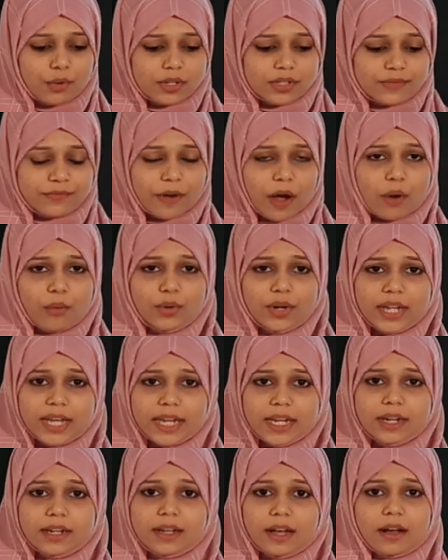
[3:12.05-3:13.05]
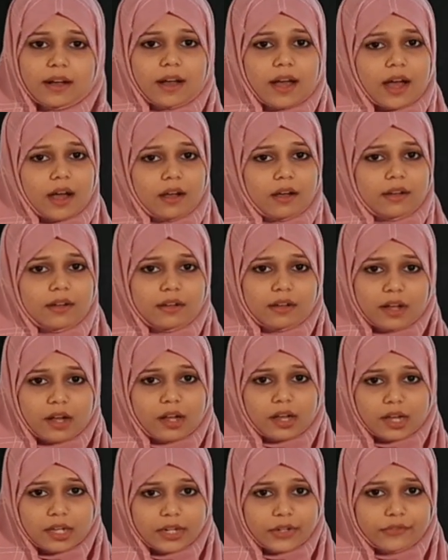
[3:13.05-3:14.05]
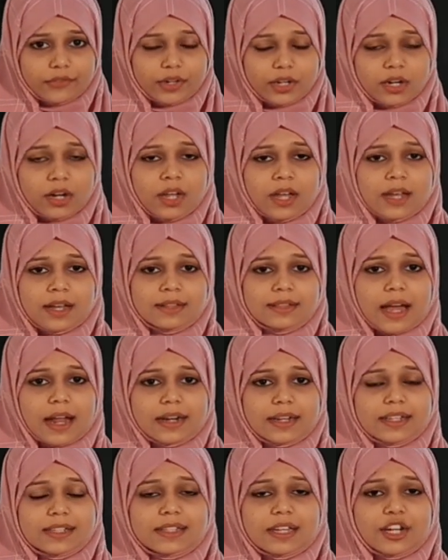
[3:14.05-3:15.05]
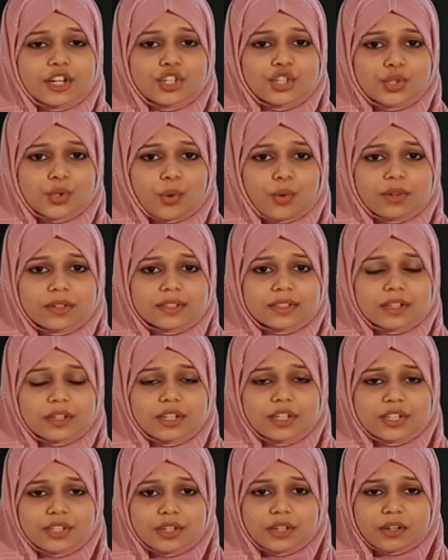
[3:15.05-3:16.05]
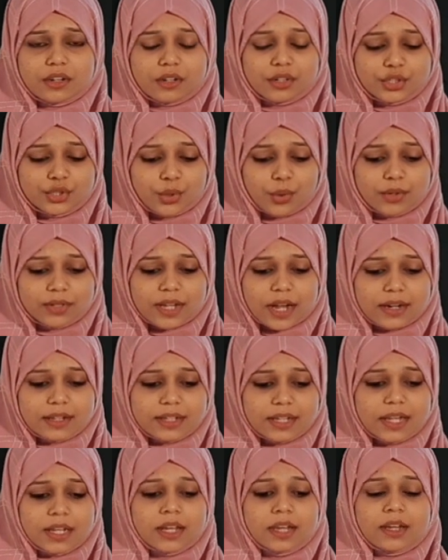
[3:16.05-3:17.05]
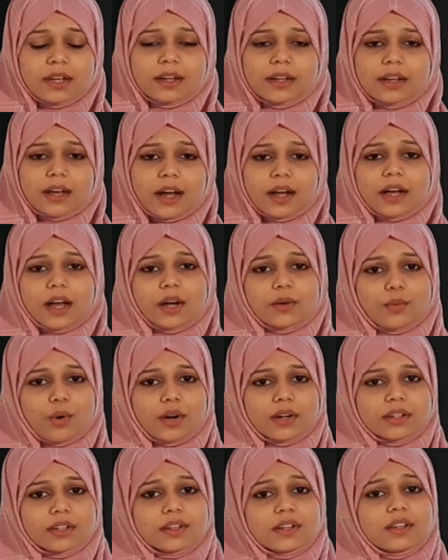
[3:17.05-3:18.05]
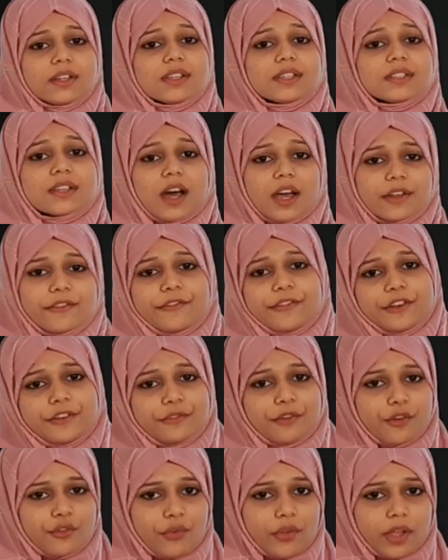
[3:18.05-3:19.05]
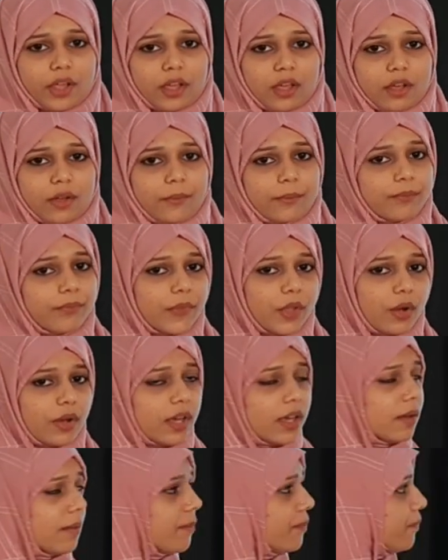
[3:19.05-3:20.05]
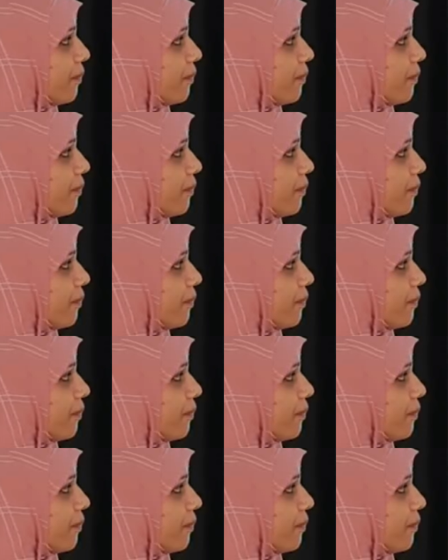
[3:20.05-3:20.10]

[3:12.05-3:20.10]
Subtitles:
found in Ganga river, that is it showed that the Ganga water is unfit for drinking. Okay,